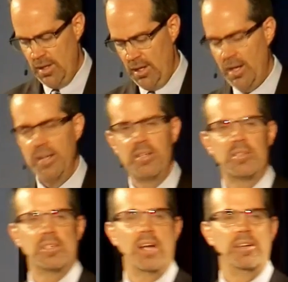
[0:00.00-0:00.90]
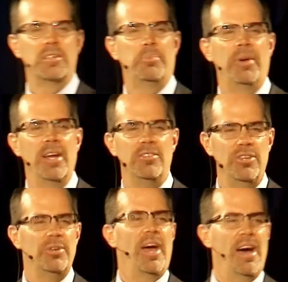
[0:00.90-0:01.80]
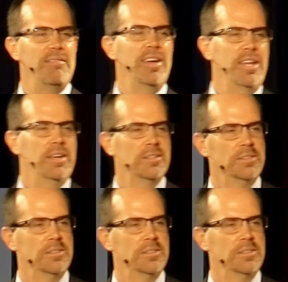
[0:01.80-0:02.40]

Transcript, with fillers: And I just, I just pray, do you have any?